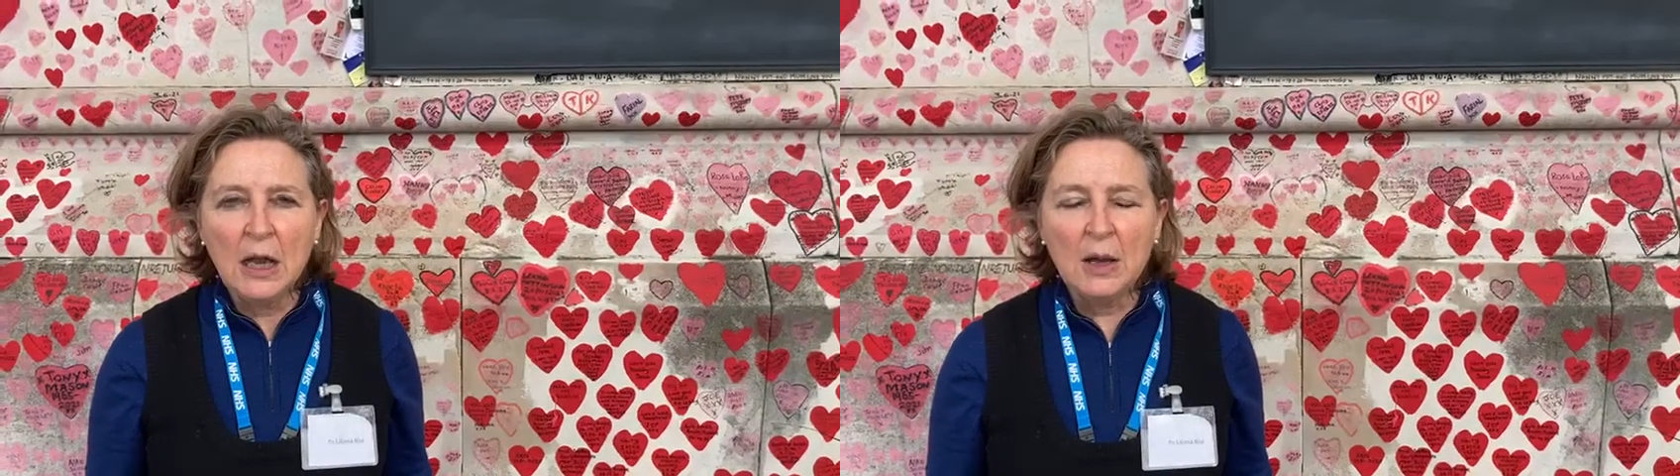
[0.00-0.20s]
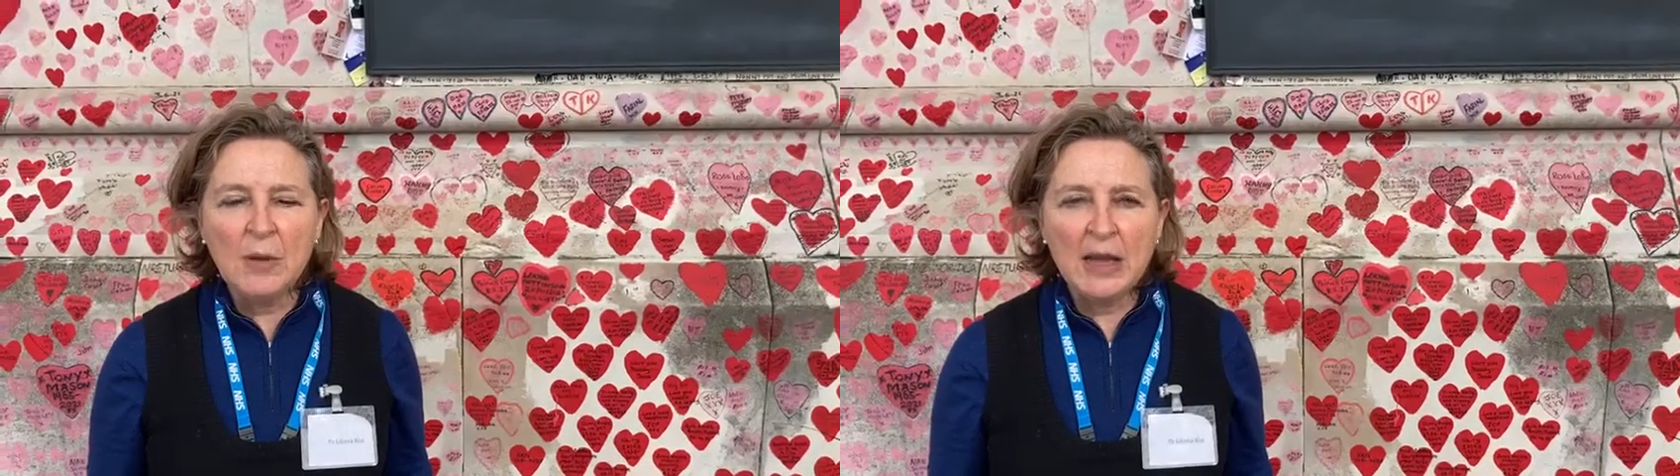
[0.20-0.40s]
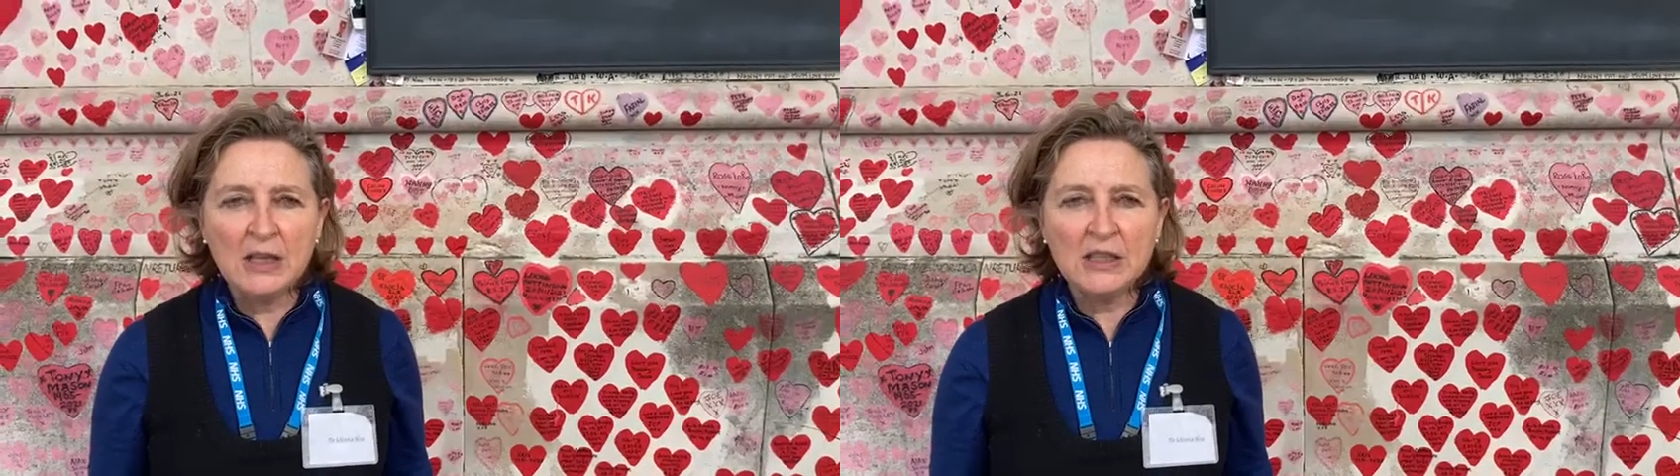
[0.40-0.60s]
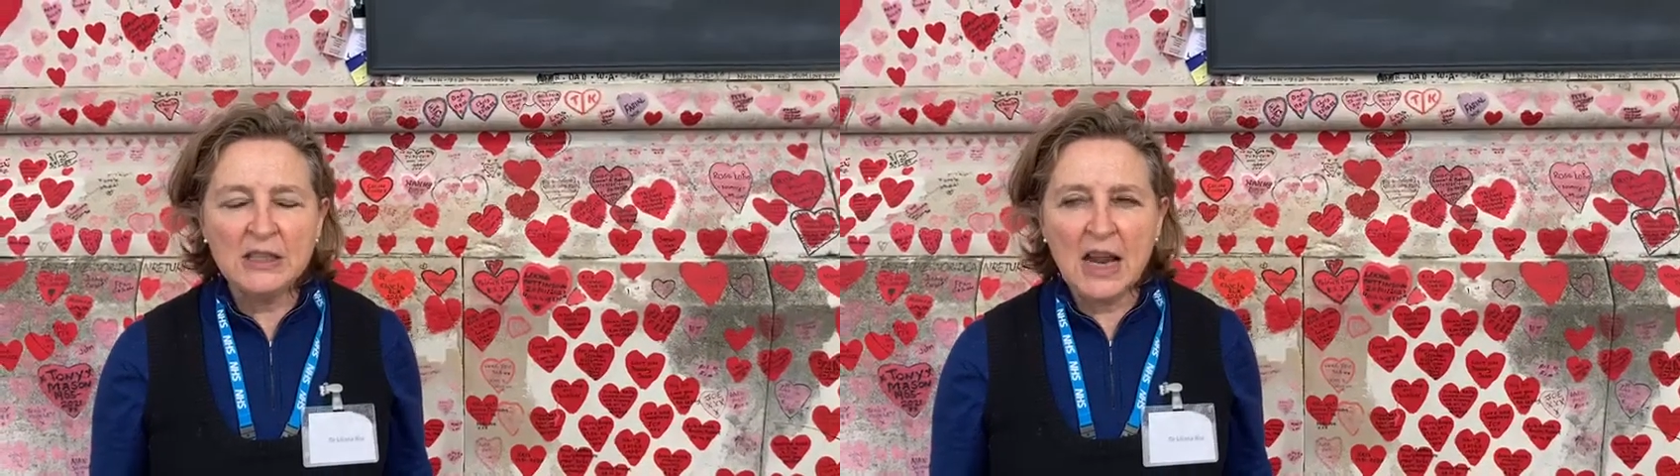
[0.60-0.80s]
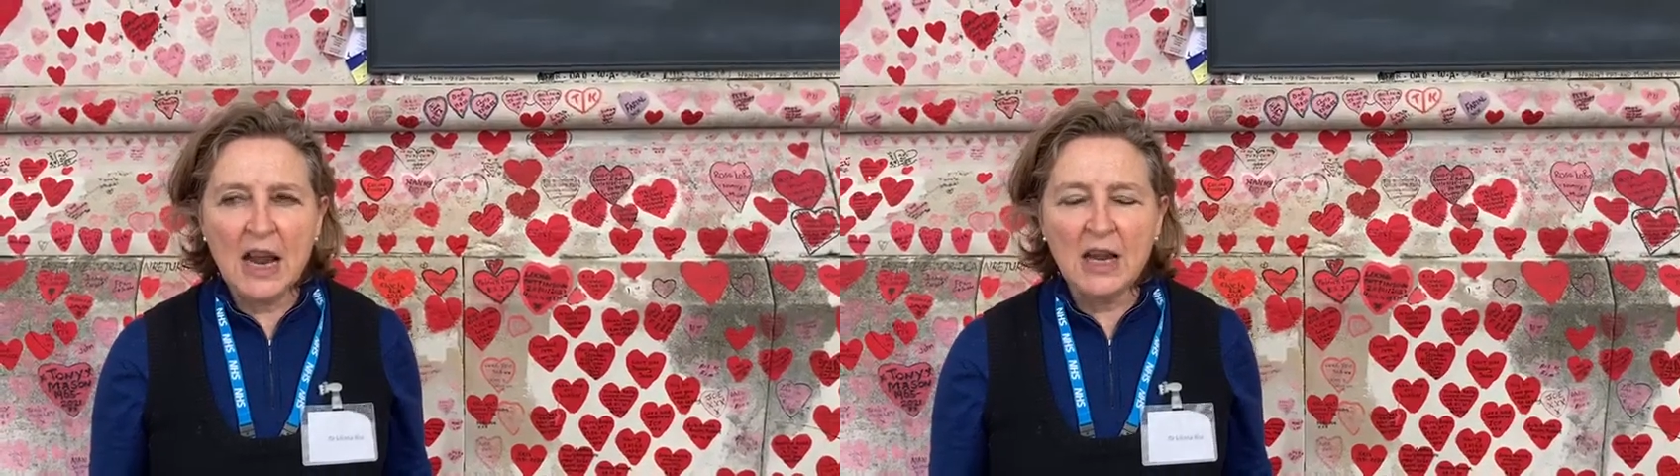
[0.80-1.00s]
I'm here
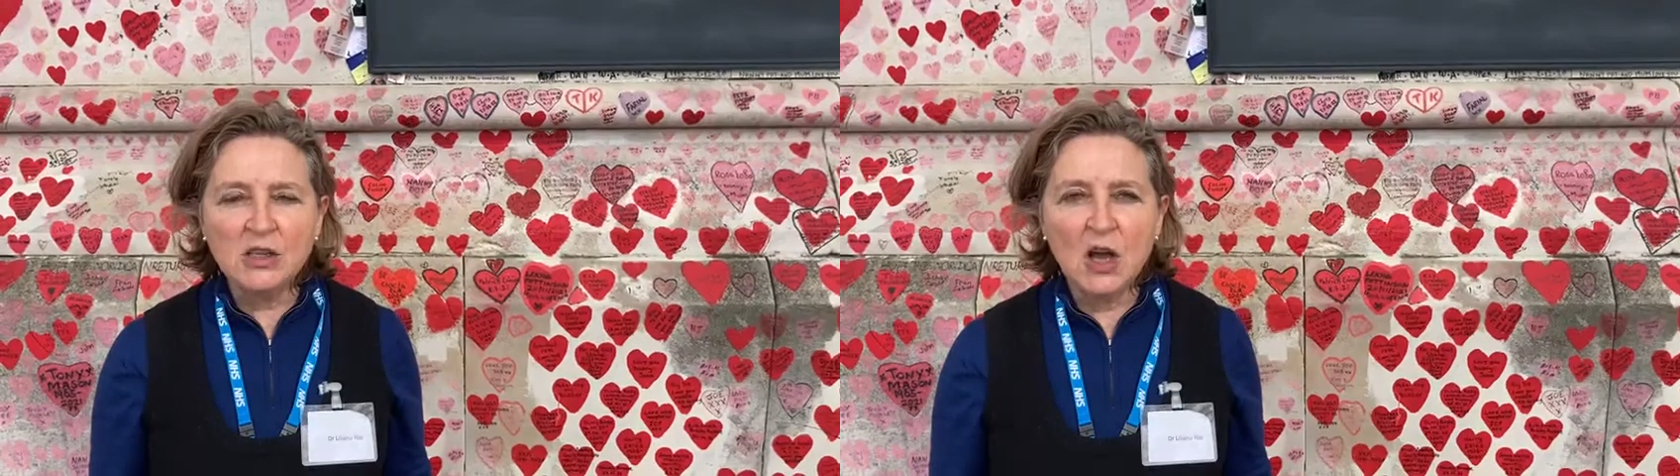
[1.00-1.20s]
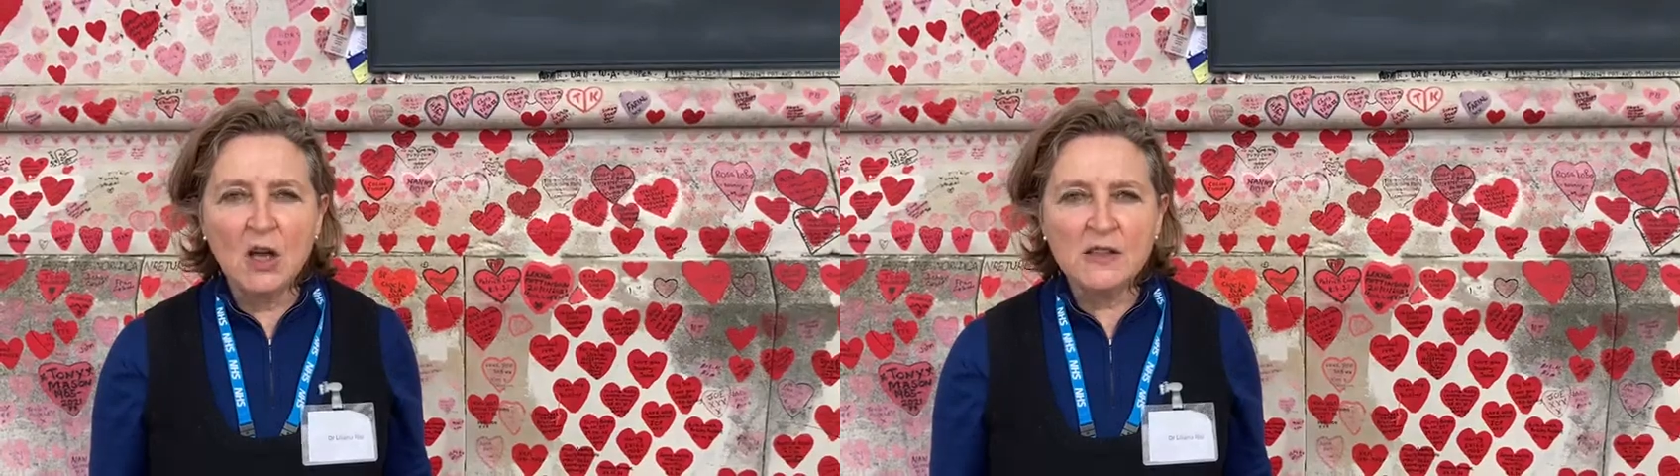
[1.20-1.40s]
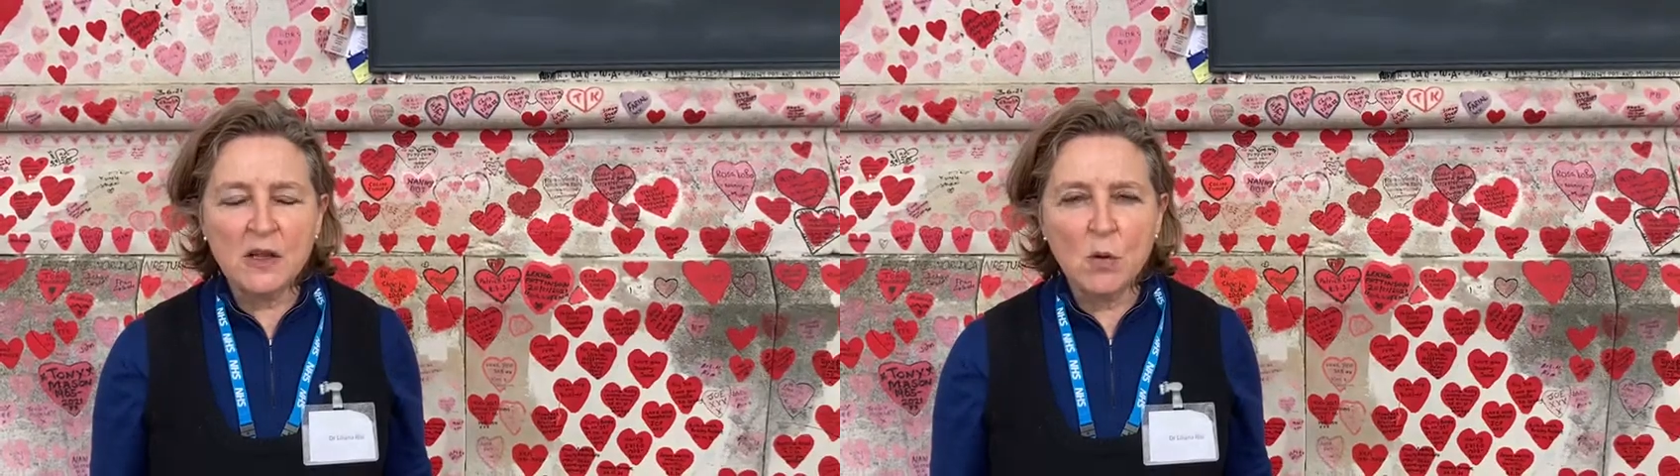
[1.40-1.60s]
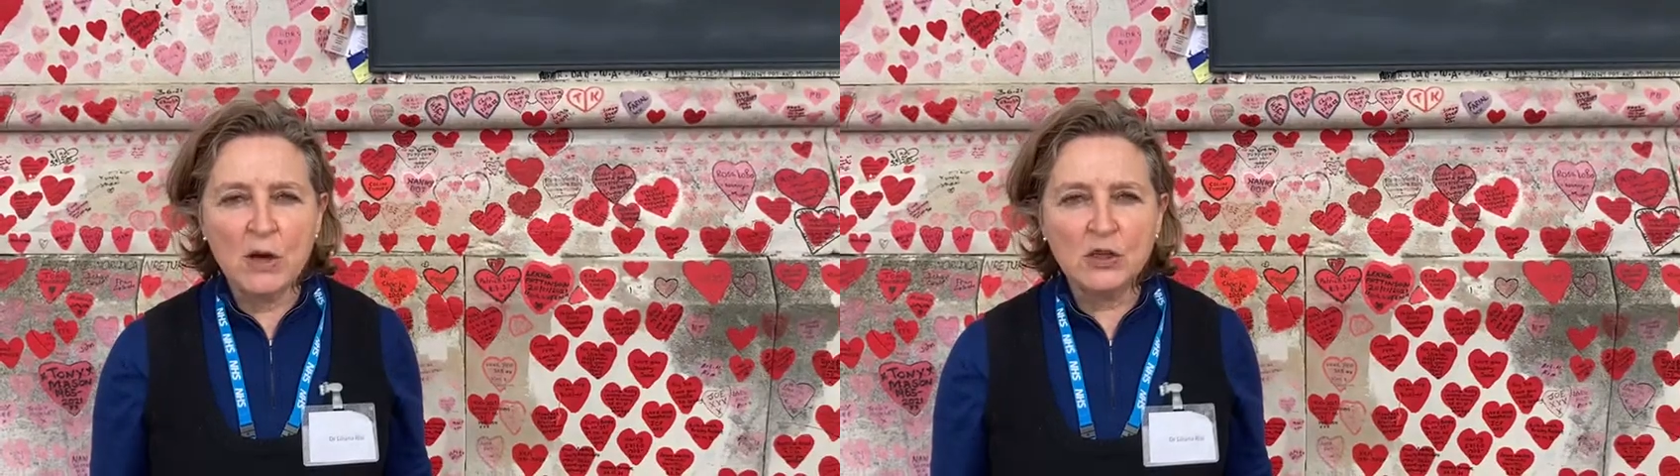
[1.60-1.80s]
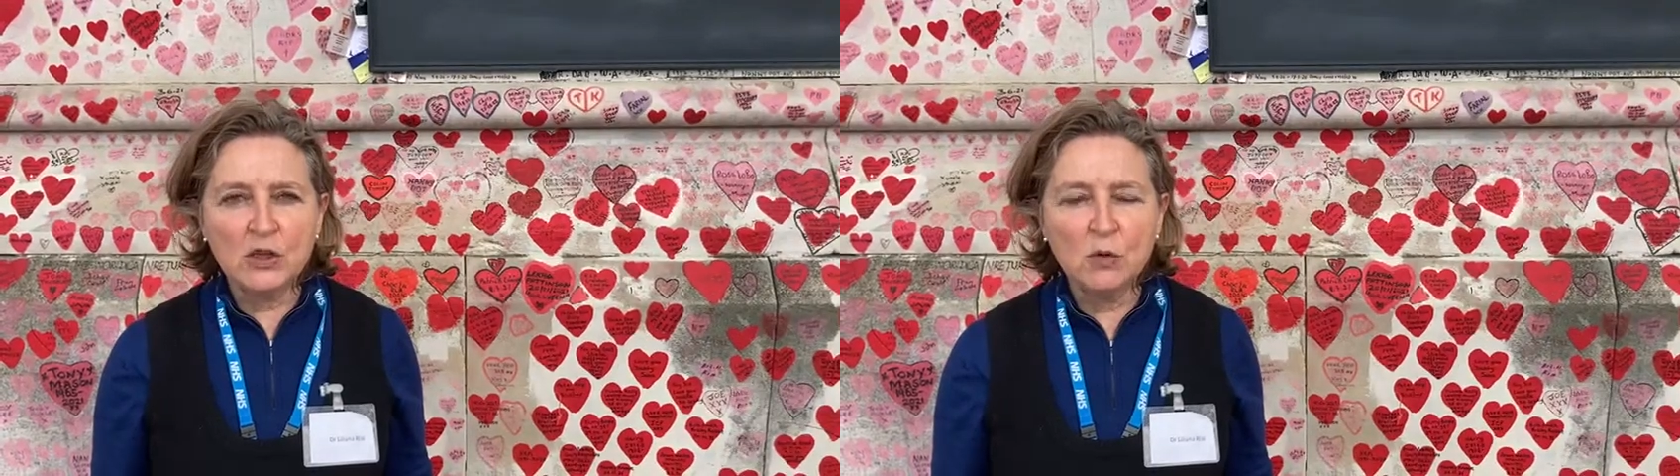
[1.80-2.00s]
today to ask the
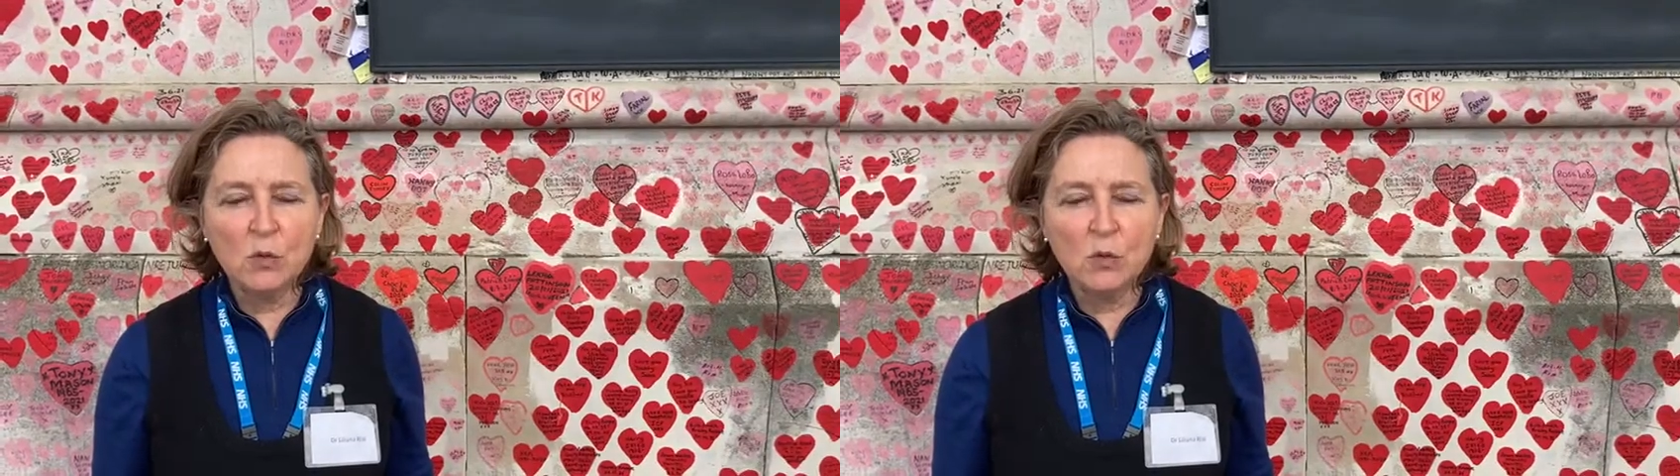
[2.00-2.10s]
question,